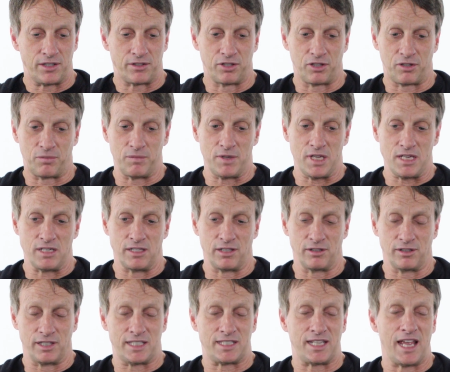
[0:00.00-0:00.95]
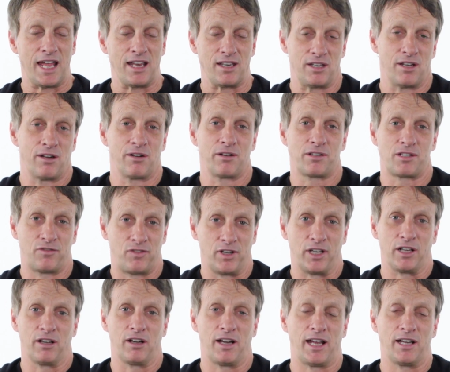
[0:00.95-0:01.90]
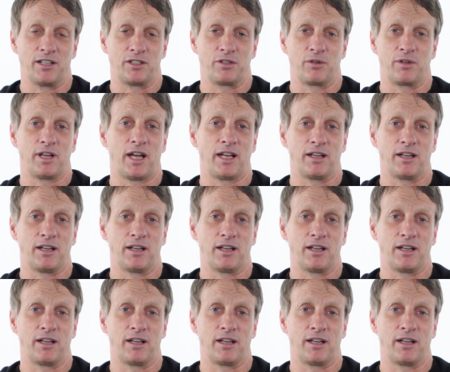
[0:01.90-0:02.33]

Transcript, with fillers: It took me nearly 10 years to figure out how to do a